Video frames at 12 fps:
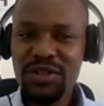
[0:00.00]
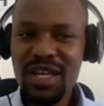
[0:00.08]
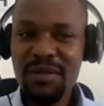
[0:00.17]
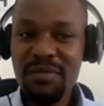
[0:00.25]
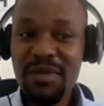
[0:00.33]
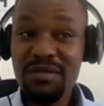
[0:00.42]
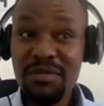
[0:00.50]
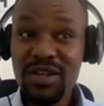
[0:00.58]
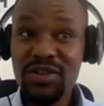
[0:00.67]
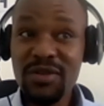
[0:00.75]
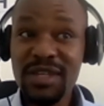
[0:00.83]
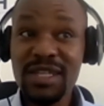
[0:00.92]
But make sure
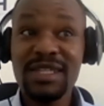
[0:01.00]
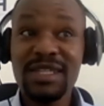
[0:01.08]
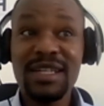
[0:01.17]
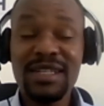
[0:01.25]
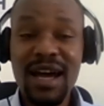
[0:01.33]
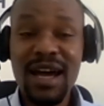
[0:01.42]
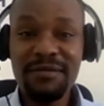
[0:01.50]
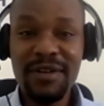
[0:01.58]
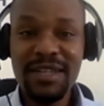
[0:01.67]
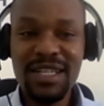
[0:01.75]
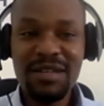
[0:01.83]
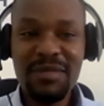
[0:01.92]
this is just advice
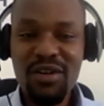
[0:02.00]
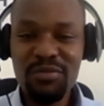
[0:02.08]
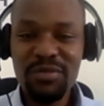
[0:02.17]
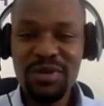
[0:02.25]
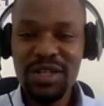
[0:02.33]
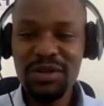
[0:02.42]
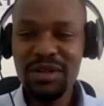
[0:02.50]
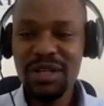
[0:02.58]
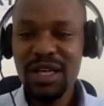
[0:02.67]
and my opinion.